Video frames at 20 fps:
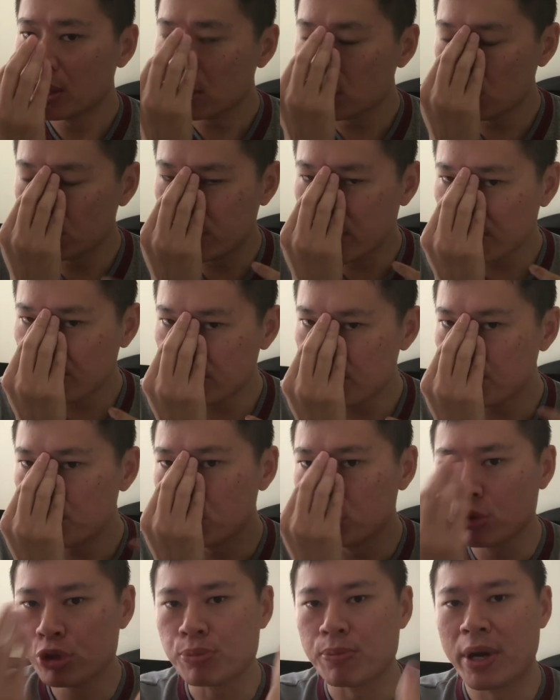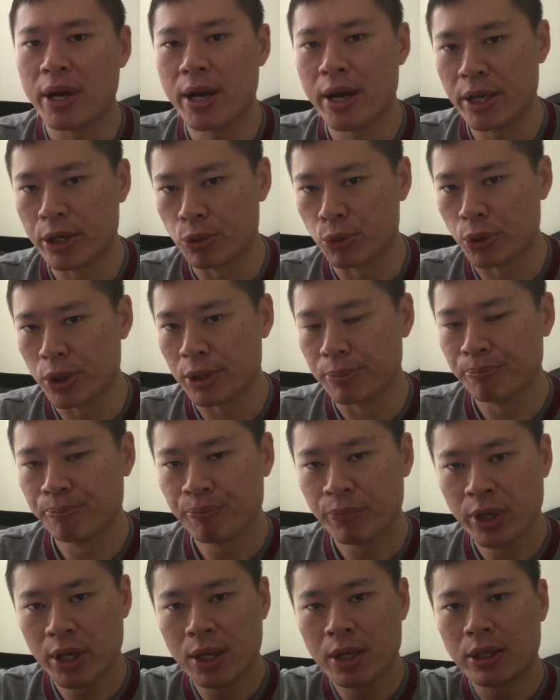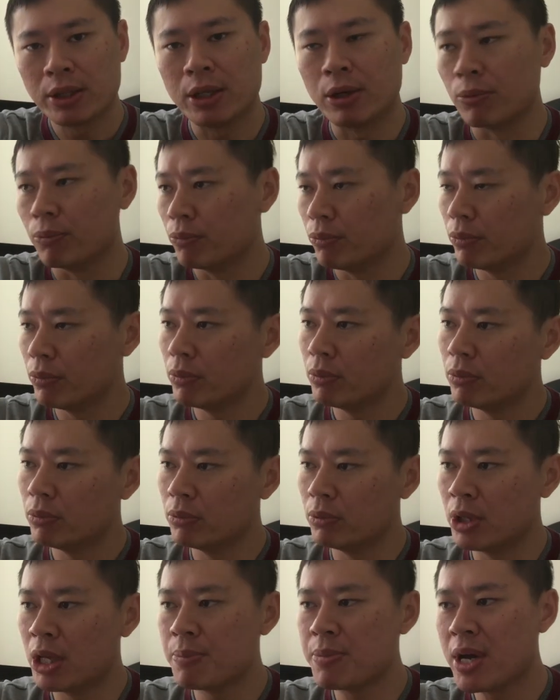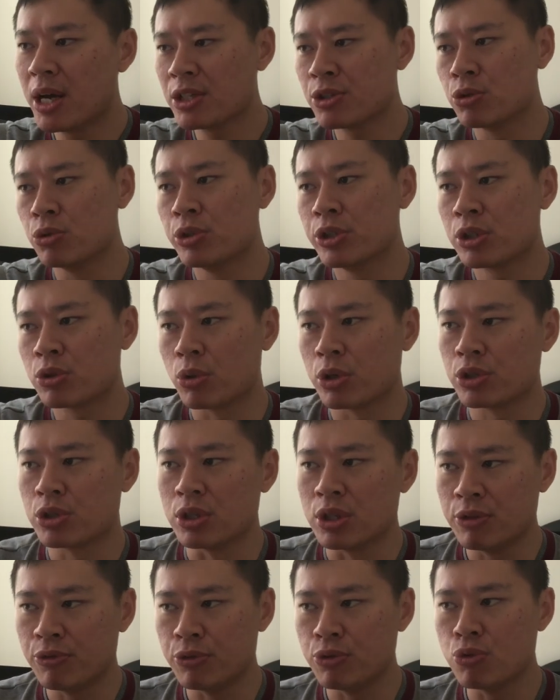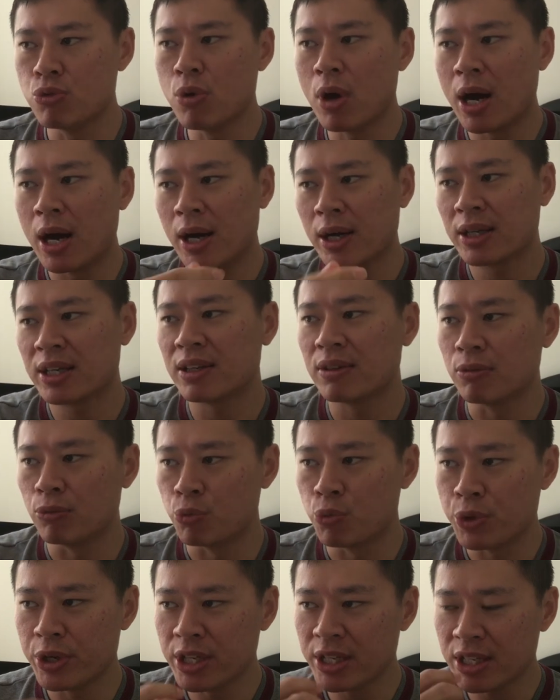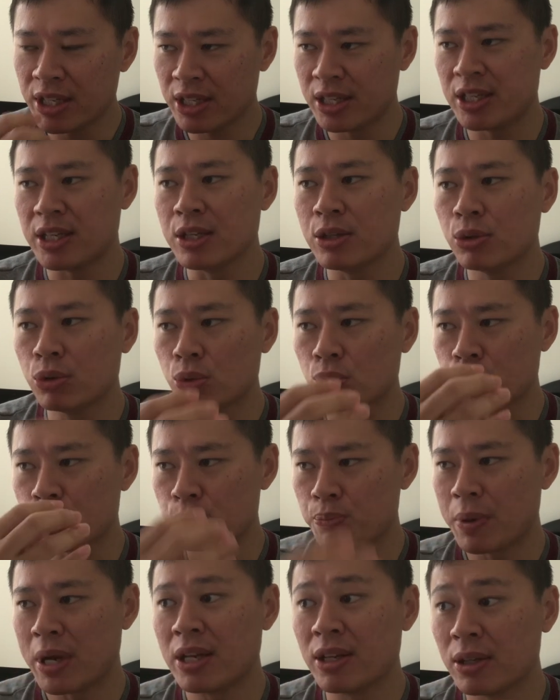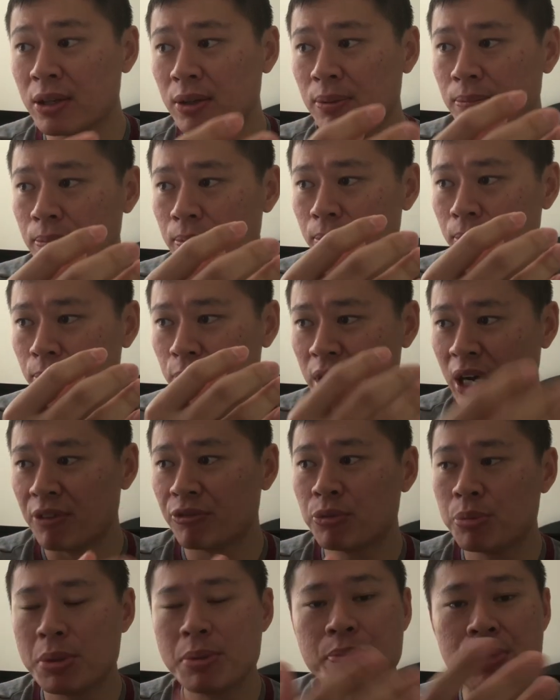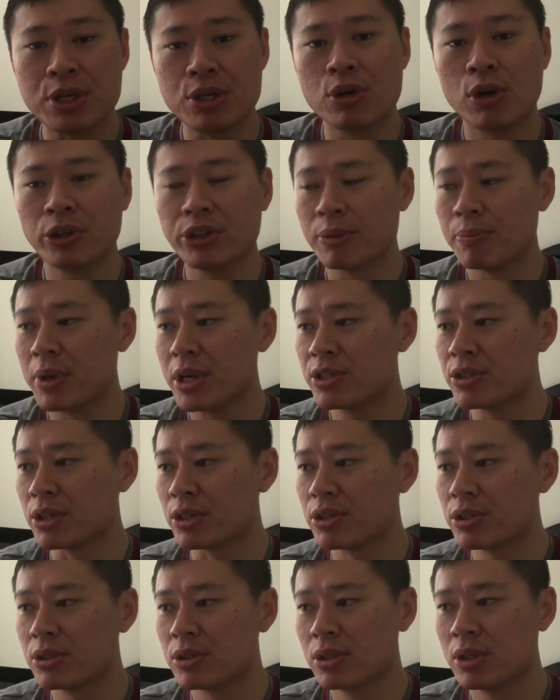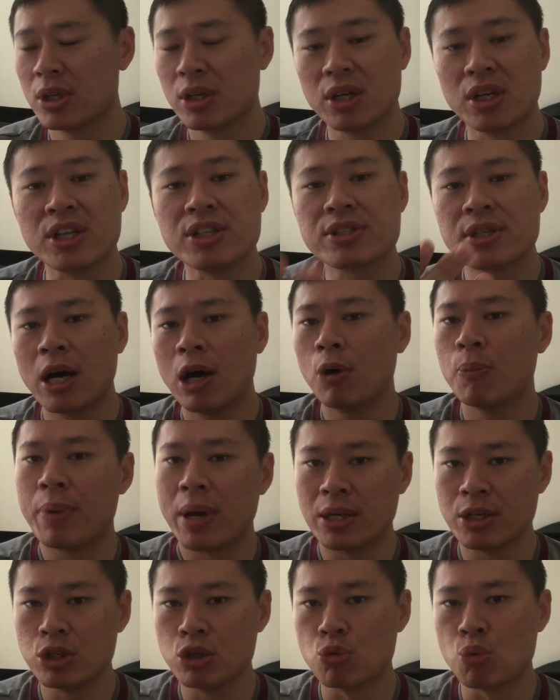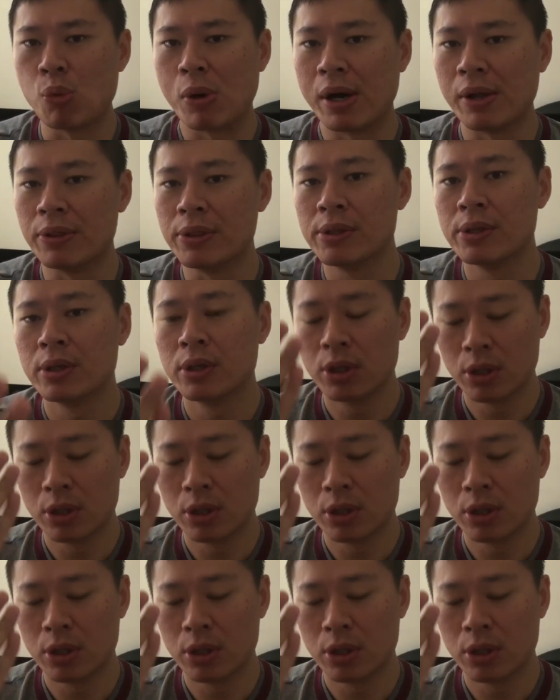You definitely push my hand away. Now, let me ask you this question. If you are really keen to spend comfortably beyond the basics, it's how badly you want.